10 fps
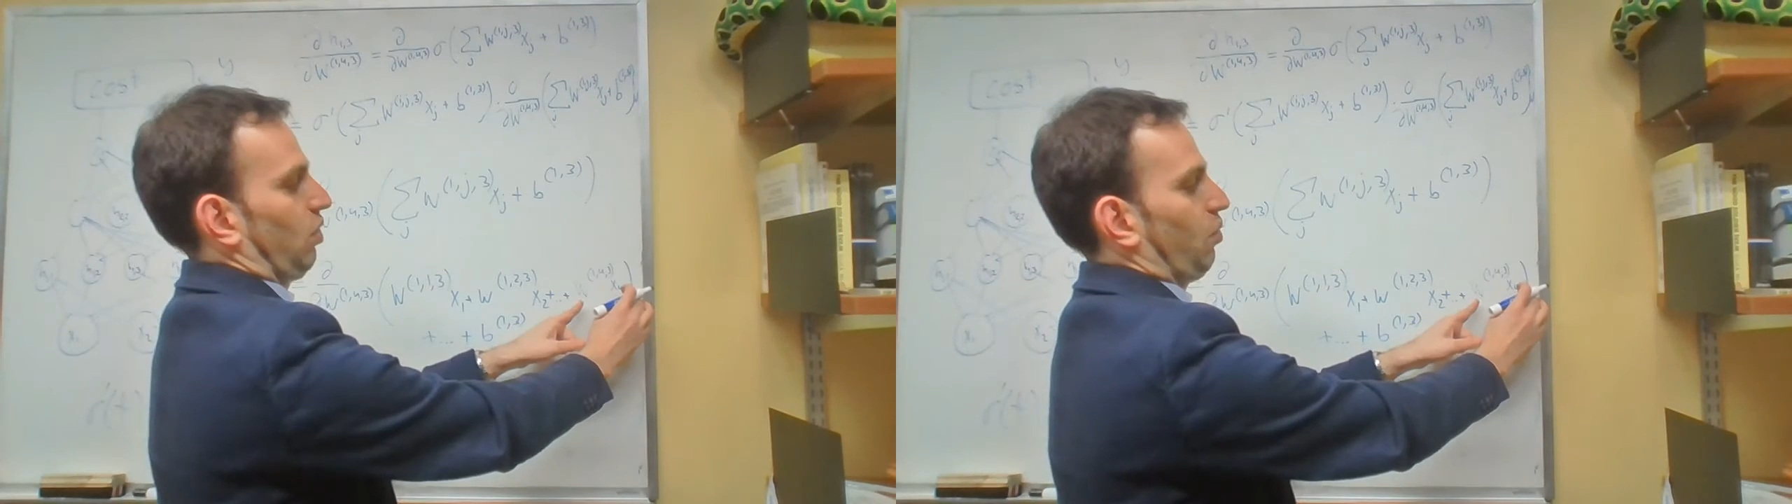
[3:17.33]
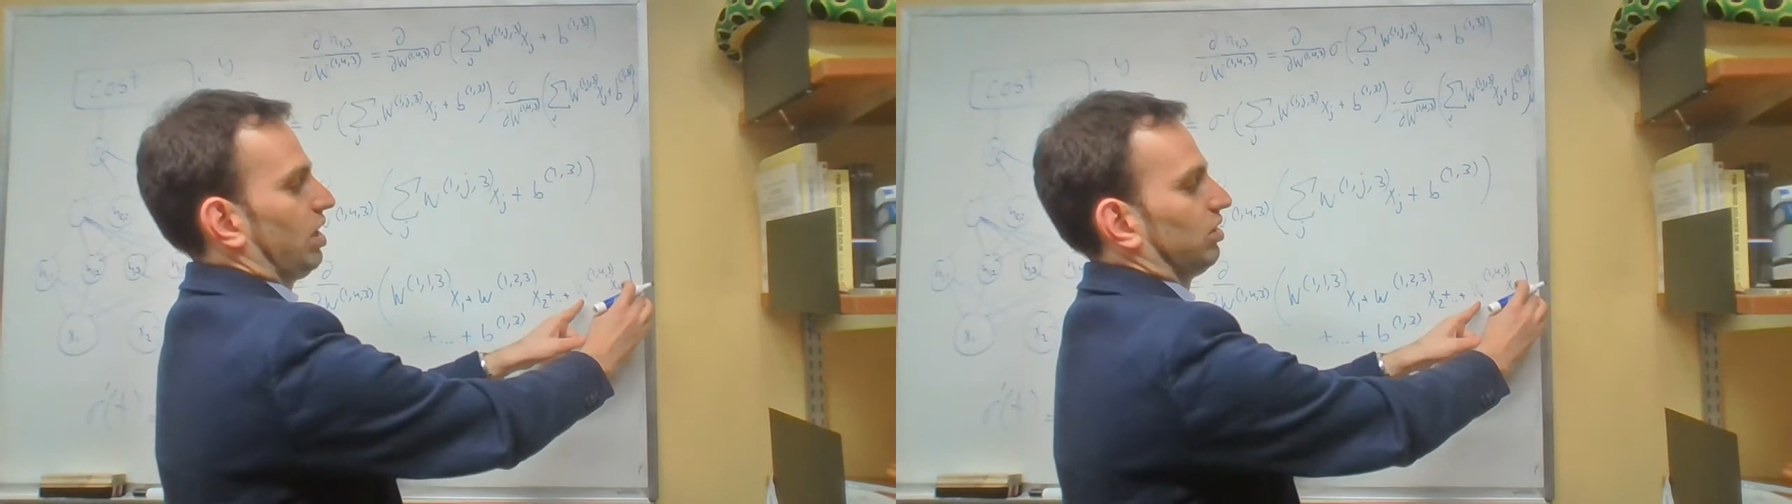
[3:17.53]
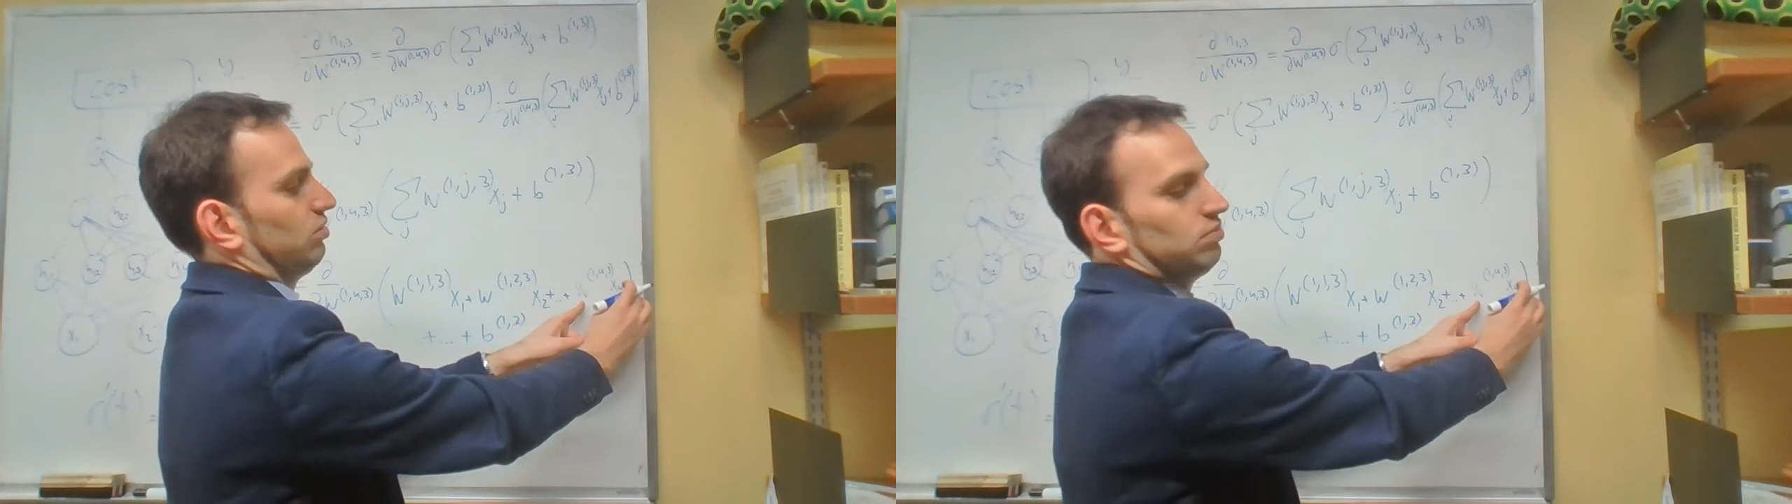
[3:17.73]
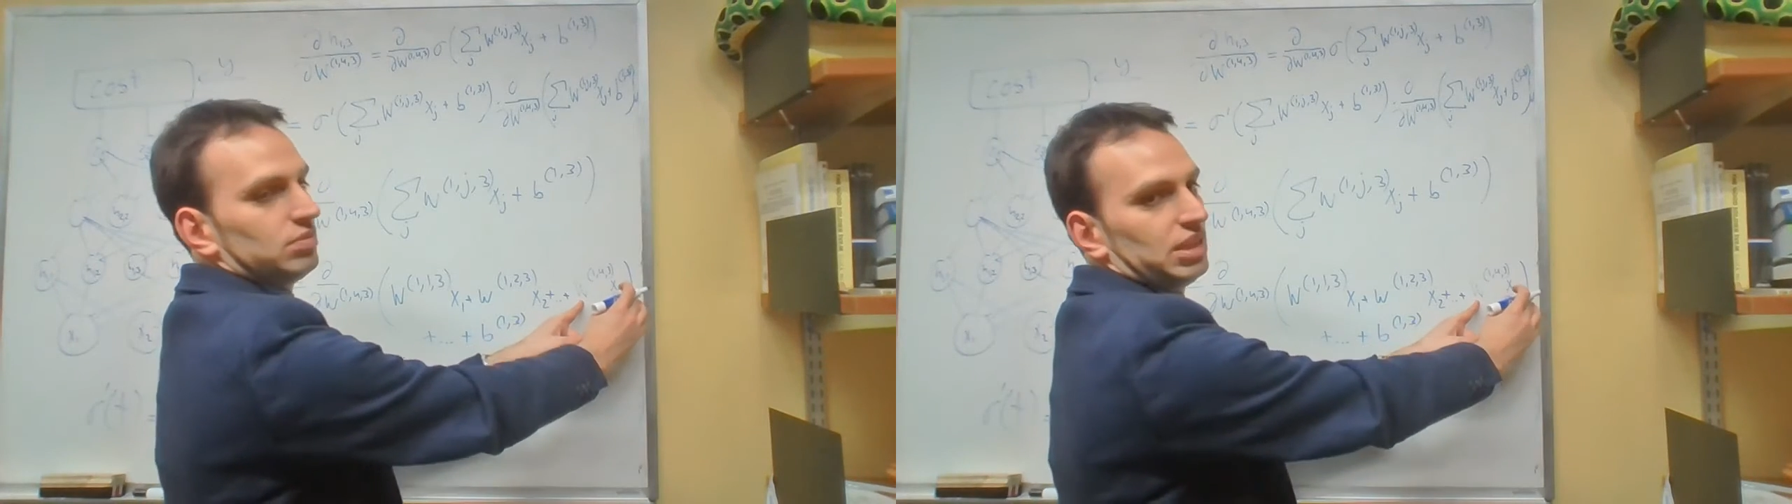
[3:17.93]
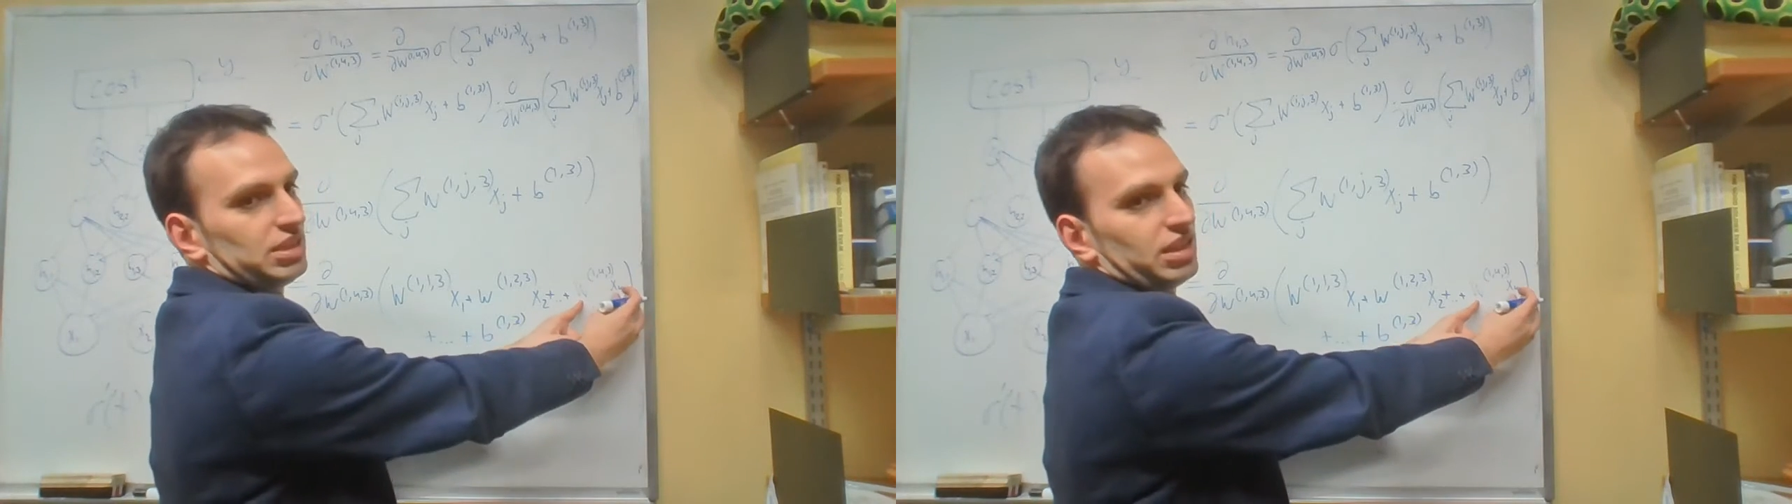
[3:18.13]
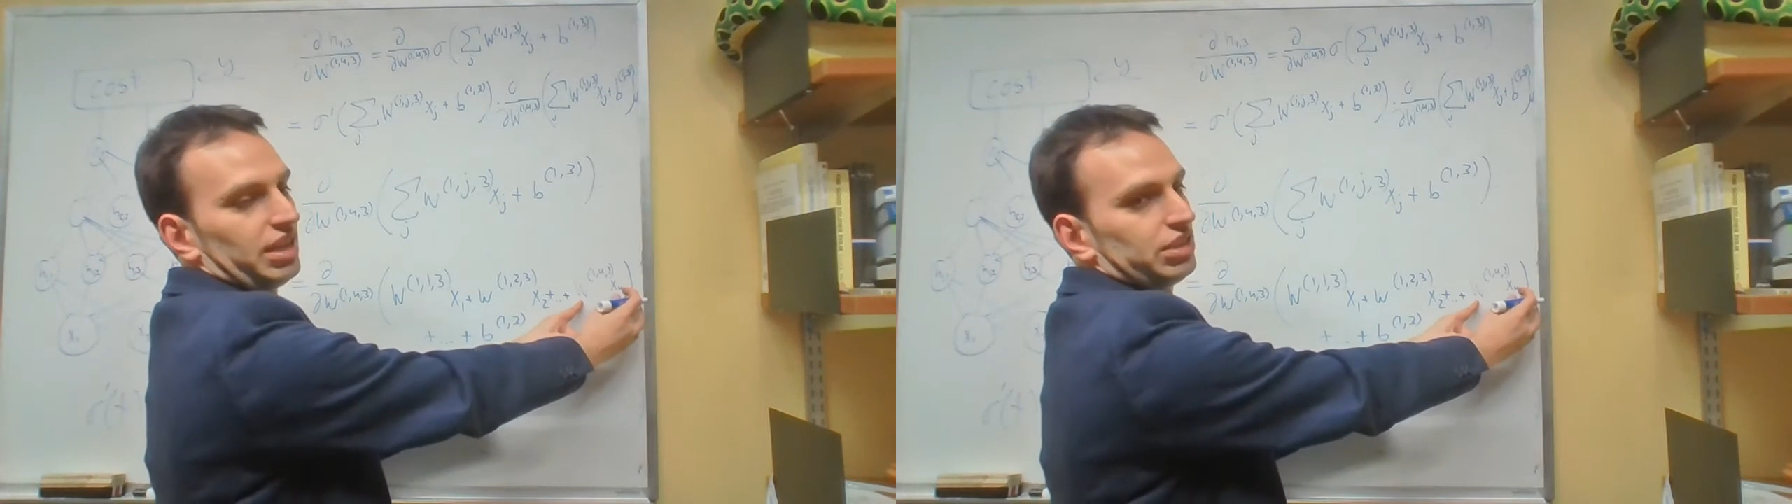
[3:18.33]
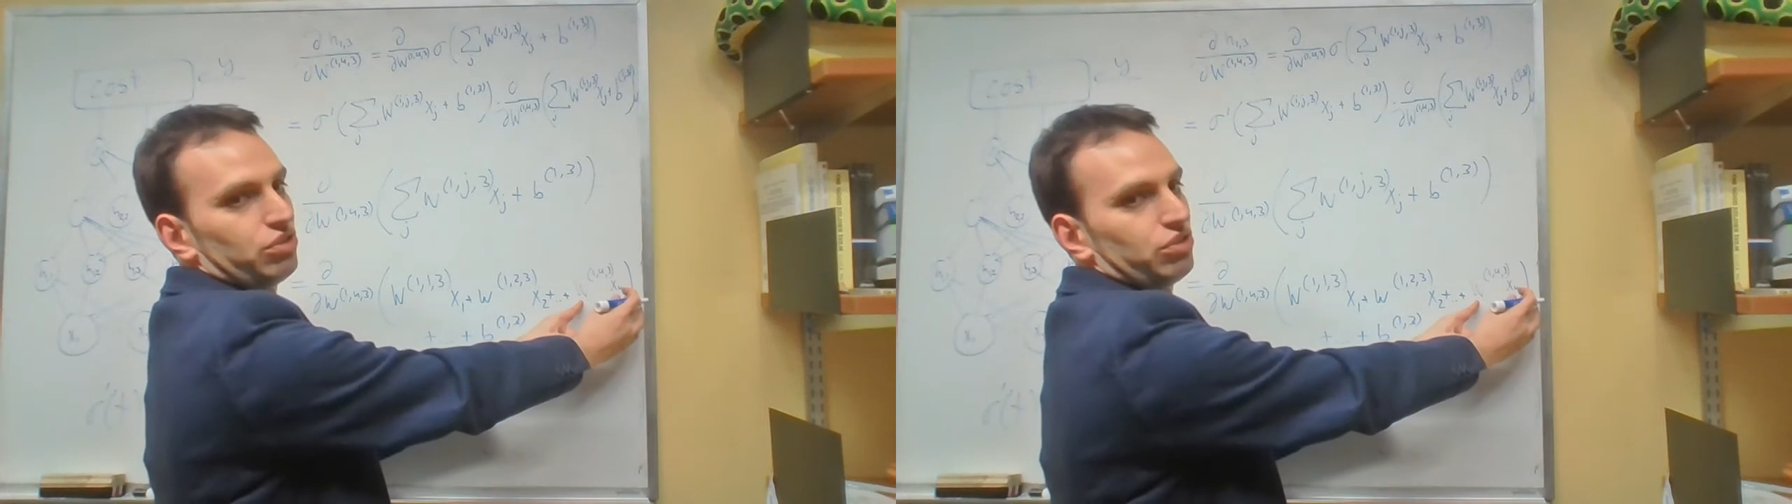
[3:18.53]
well, this guy